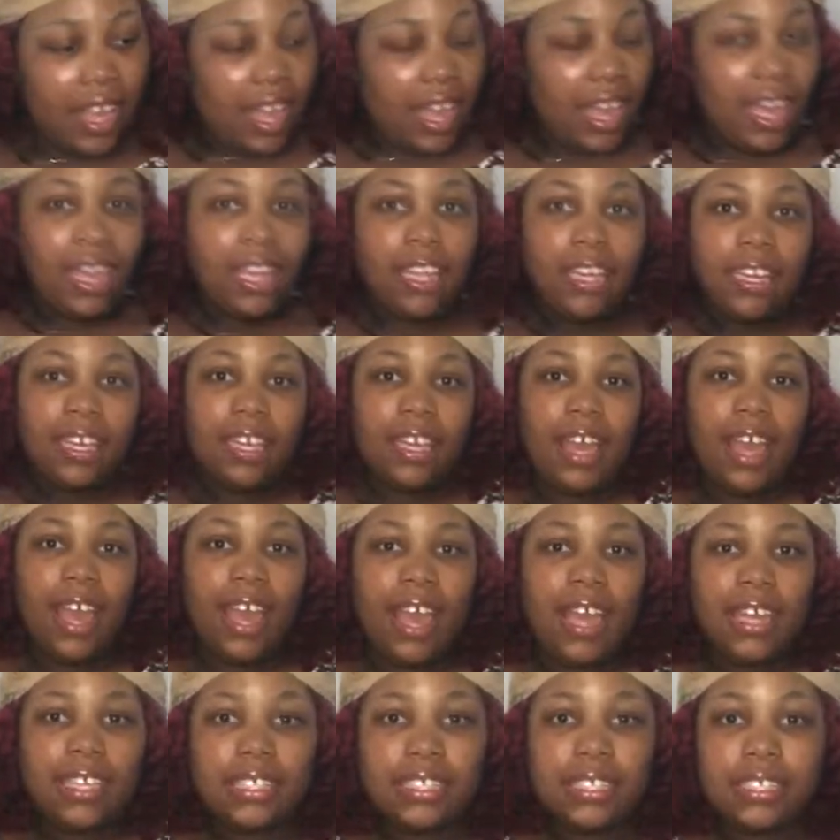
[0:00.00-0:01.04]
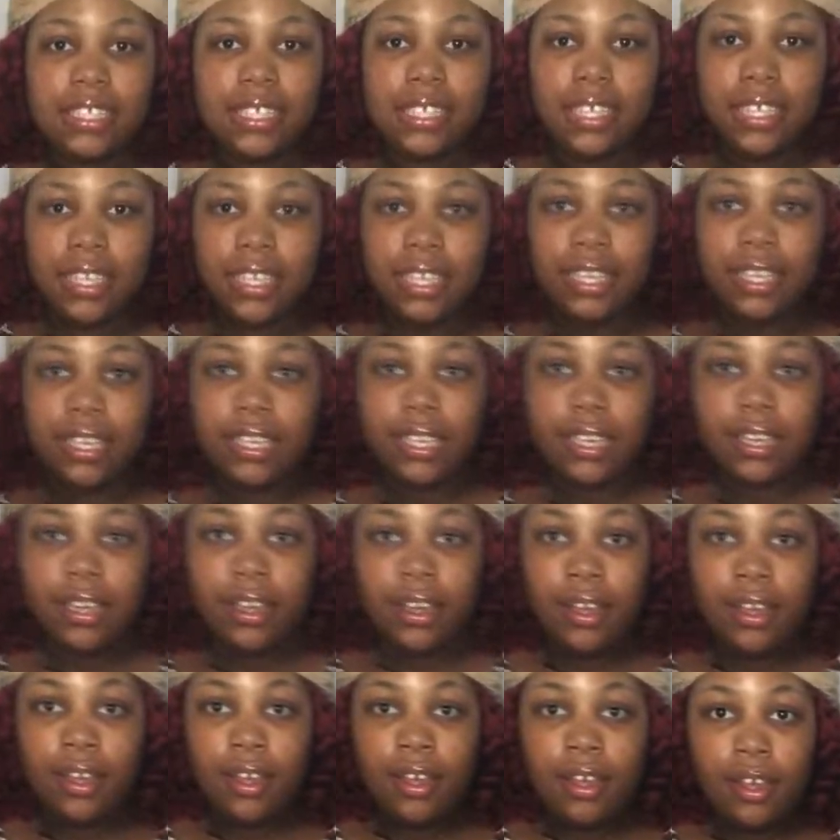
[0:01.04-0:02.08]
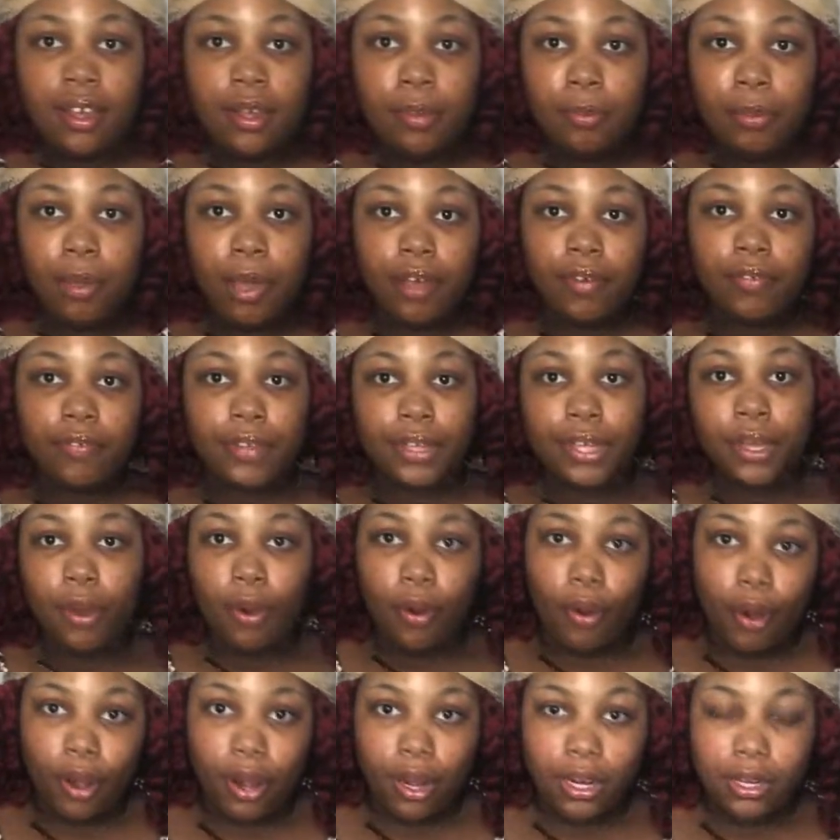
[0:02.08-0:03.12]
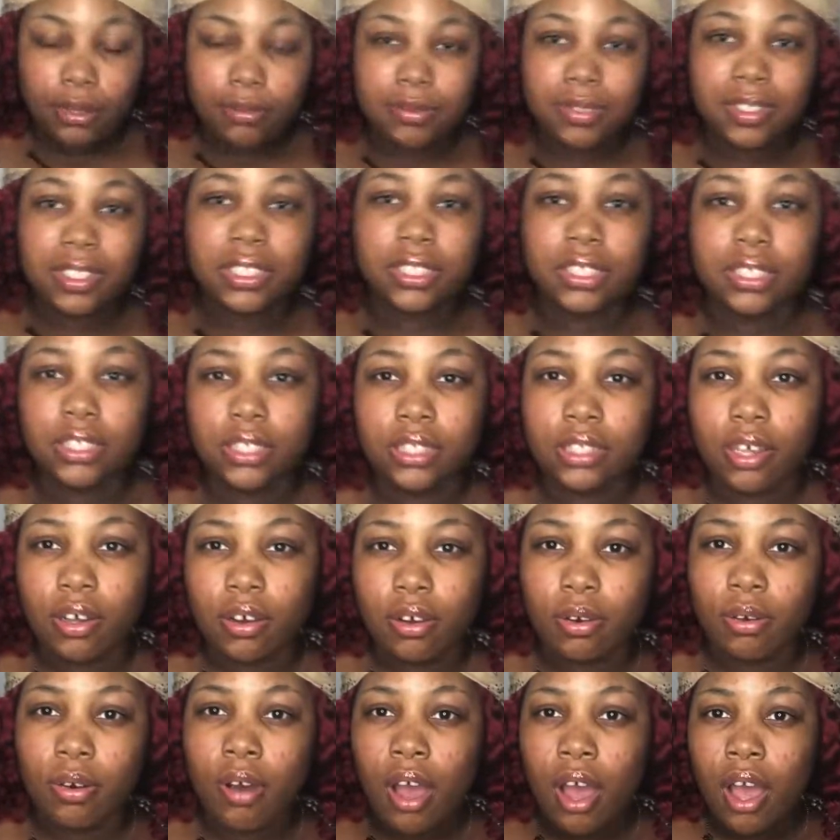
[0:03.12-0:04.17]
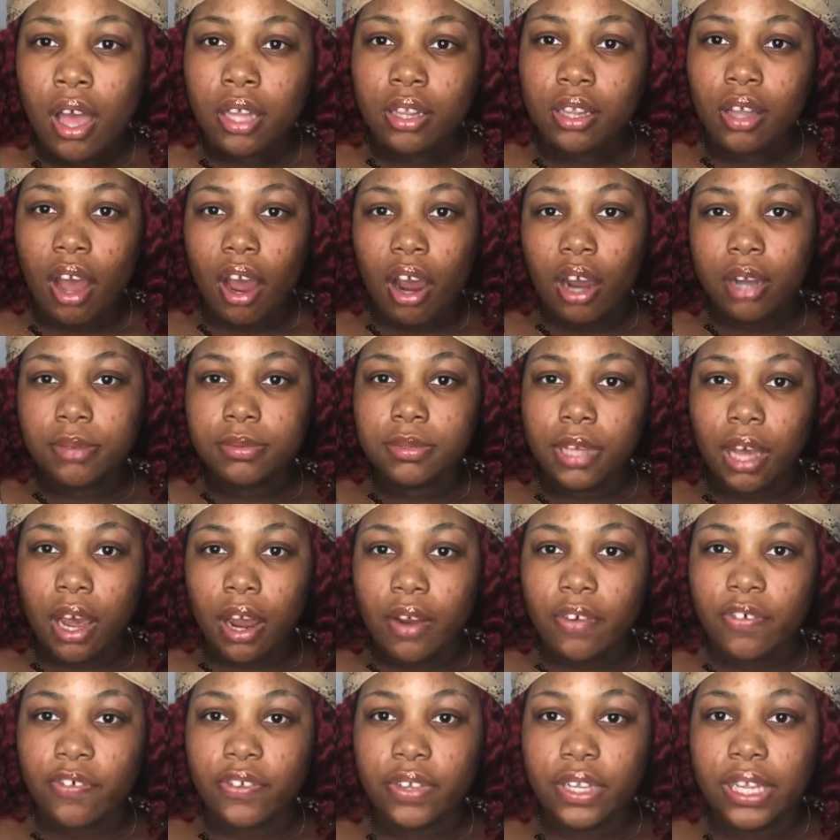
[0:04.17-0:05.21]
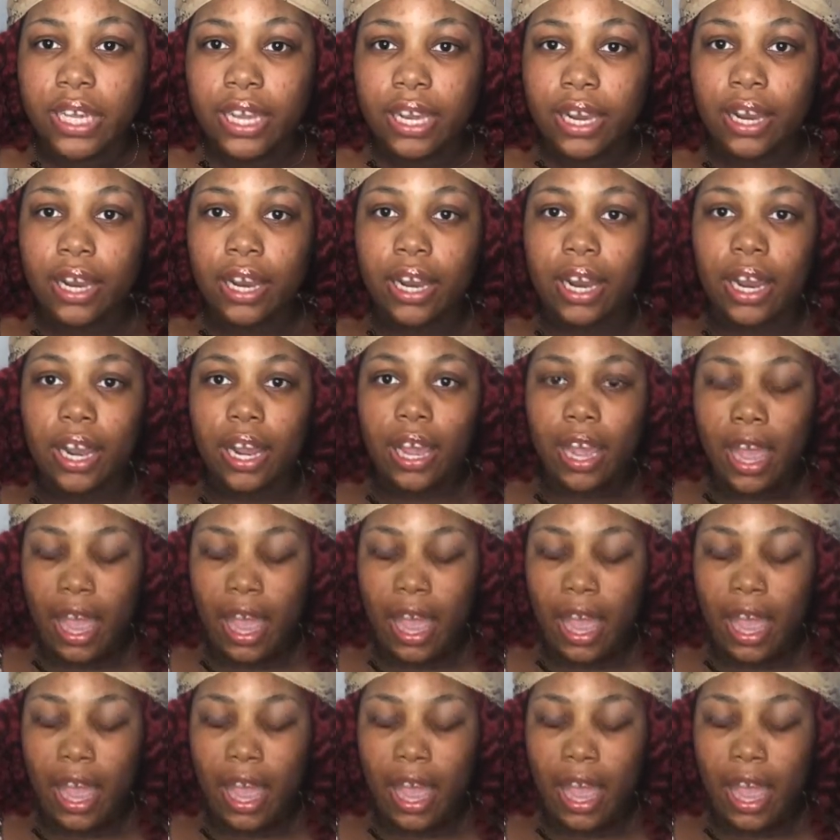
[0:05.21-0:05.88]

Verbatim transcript: And it has the puffy arms, so the arms are flare.